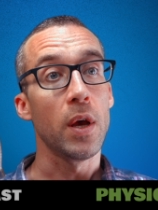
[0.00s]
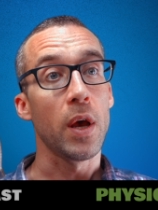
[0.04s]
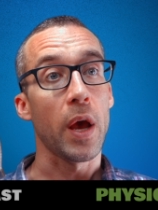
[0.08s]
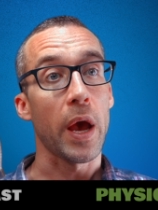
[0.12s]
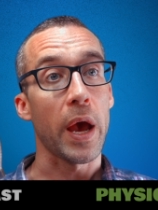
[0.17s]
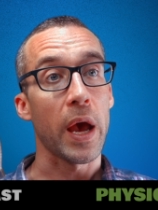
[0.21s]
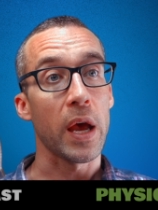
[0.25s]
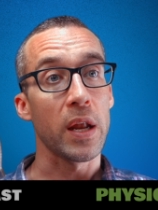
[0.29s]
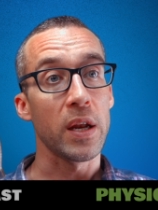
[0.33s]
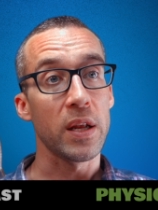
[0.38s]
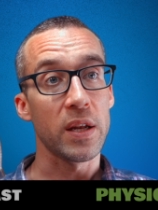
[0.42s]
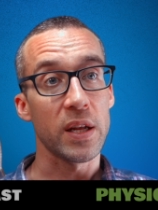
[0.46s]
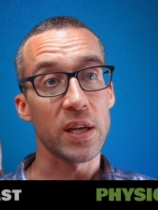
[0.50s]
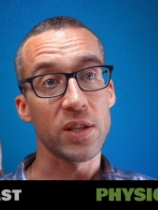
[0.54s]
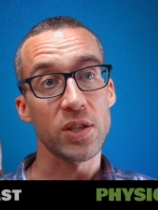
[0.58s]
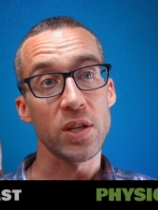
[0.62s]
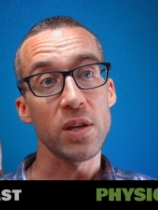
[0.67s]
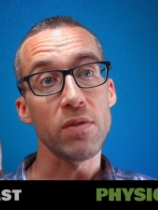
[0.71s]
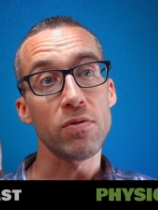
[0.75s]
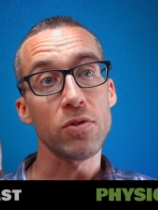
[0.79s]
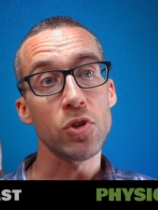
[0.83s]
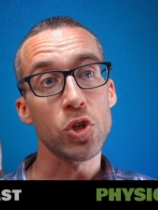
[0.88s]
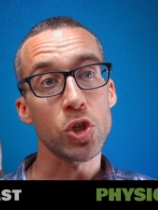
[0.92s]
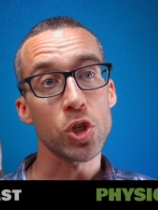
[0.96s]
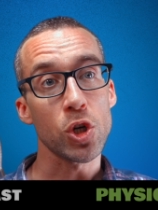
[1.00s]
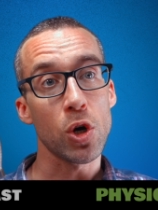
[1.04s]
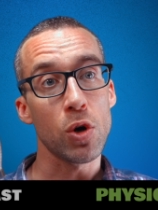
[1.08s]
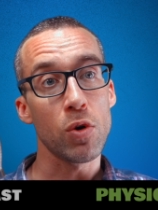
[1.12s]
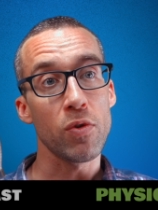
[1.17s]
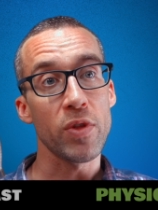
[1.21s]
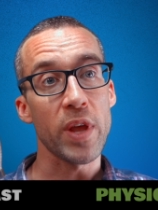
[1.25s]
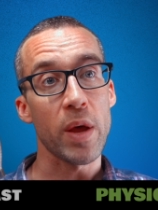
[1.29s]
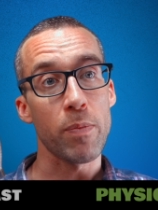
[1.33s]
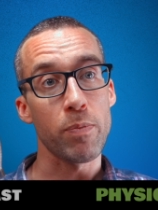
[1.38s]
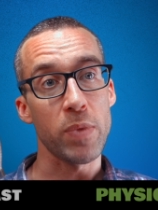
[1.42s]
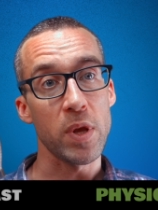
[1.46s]
And it has even shown
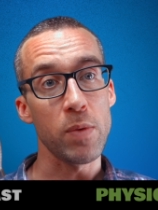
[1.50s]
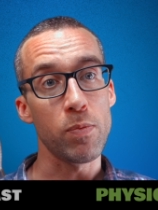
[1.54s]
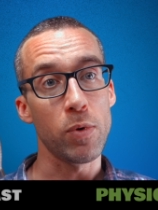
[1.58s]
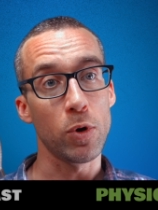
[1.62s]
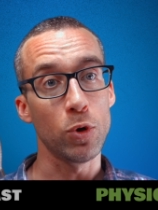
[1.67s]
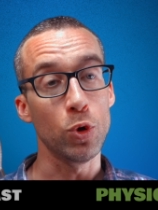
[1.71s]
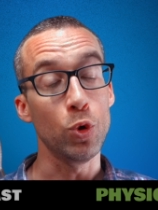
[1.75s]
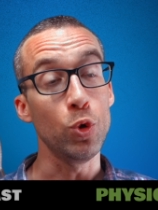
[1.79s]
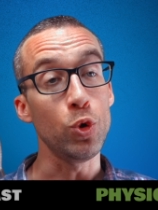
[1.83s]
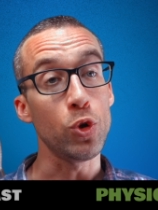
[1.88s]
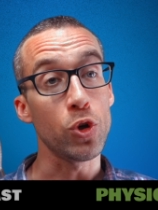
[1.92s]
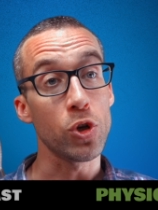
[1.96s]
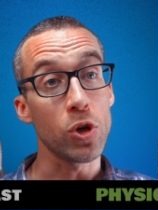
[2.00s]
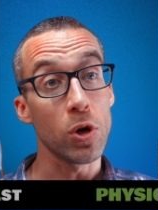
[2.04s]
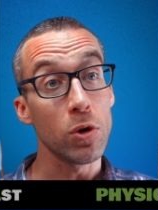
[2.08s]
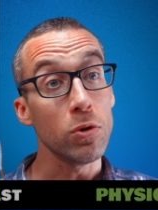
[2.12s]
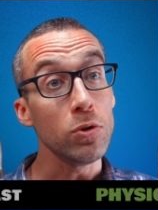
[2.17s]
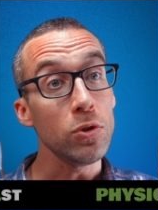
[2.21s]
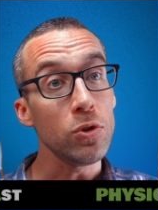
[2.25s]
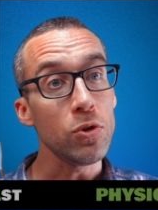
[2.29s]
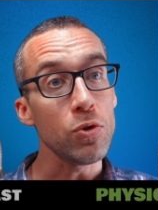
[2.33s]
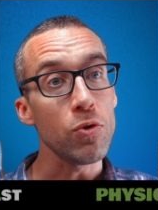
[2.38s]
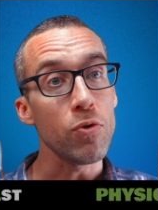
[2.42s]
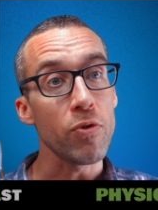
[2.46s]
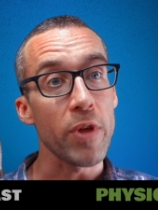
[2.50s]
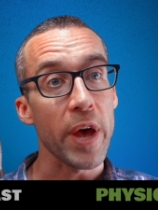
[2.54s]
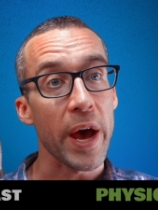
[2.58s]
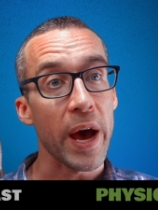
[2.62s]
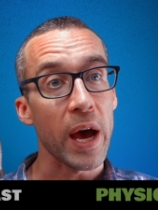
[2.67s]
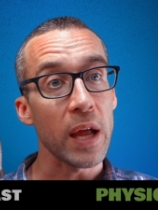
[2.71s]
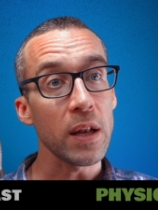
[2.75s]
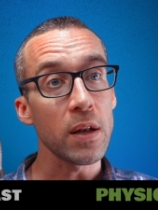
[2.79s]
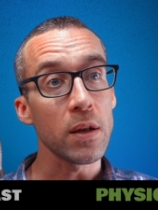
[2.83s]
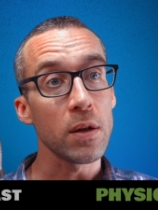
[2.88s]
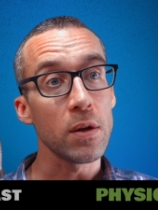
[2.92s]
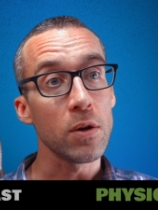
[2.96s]
that people who don't do
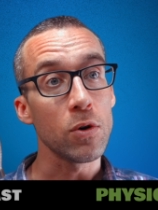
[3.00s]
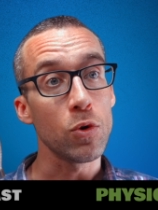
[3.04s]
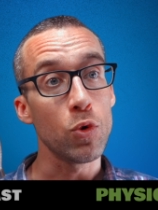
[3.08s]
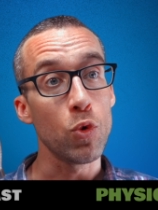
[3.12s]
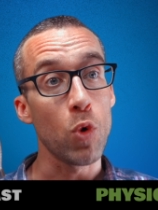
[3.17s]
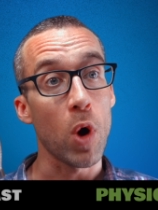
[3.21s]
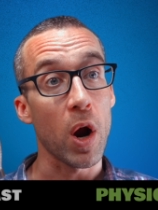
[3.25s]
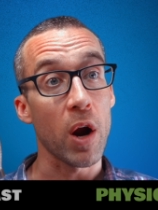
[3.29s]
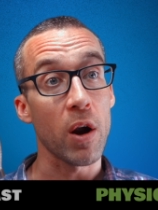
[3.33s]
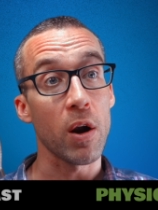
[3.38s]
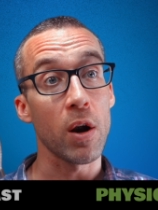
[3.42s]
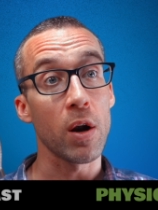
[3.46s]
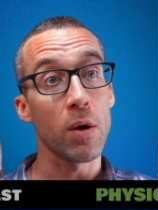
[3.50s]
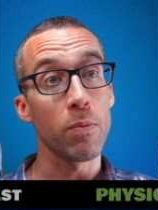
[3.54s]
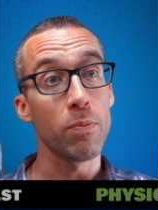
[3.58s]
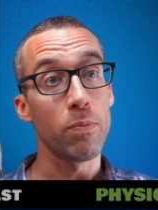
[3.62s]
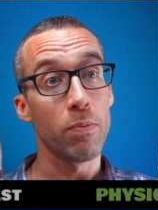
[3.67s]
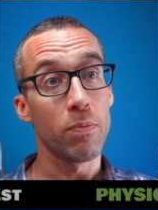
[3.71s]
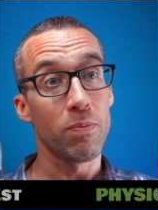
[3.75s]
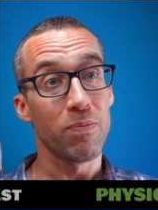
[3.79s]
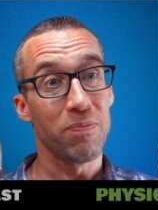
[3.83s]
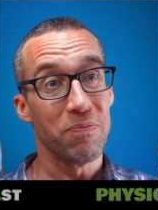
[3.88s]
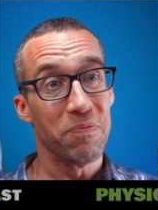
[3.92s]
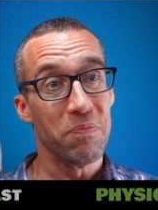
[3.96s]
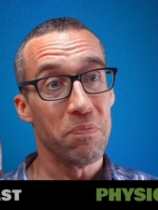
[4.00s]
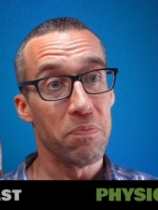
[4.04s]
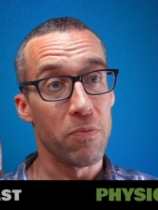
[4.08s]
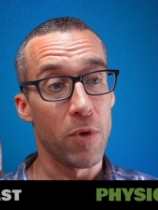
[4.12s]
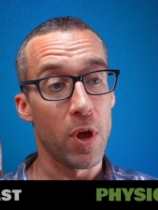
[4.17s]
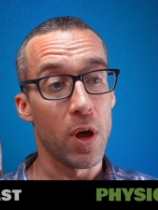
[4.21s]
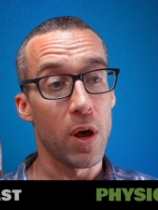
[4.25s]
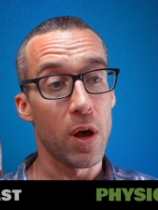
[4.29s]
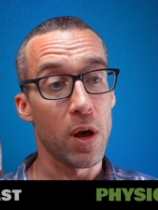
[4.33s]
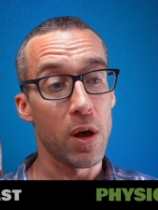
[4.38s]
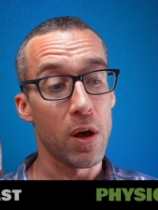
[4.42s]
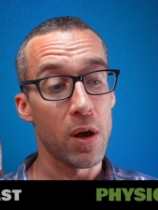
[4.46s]
that, who are
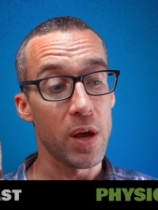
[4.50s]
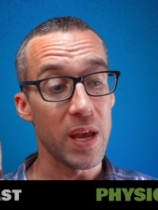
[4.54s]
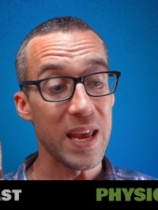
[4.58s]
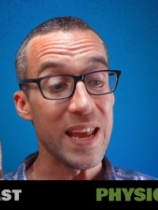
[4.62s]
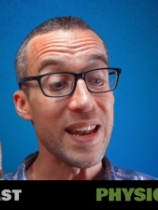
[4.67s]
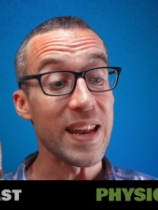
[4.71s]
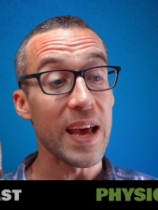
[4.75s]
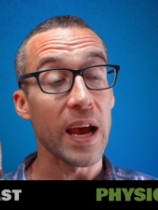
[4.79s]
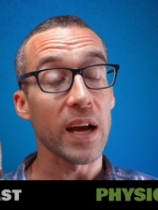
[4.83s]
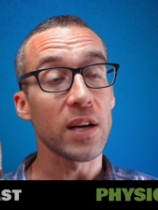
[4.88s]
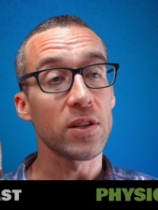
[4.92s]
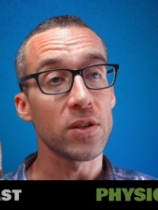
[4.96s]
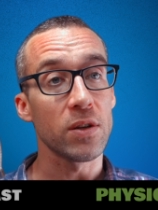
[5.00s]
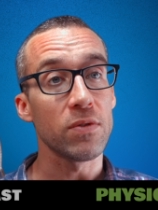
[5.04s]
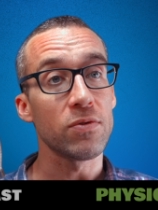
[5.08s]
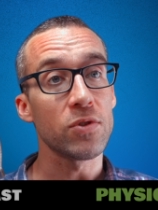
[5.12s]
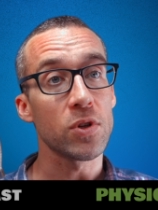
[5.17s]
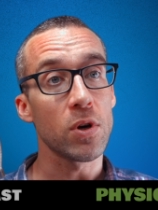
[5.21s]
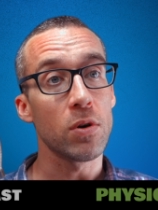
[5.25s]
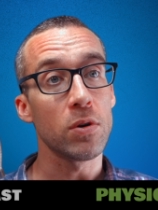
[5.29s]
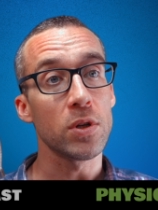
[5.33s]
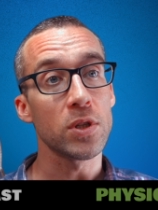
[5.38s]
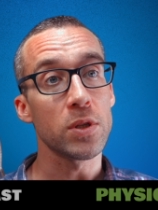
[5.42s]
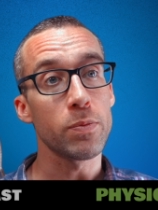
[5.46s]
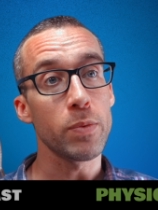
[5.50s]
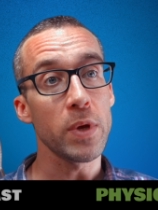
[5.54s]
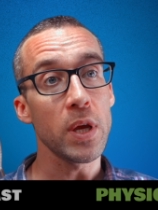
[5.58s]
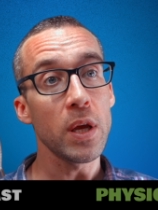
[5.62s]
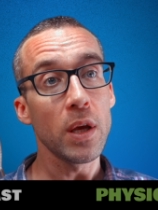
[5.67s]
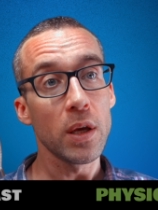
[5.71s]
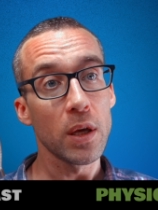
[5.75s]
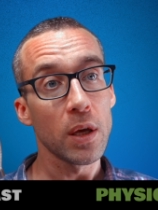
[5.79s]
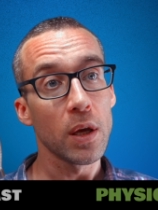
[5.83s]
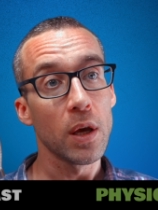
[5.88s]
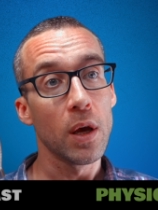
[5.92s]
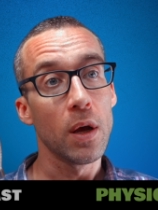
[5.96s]
uh, inactive, so to
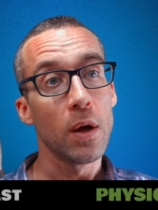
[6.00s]
speak,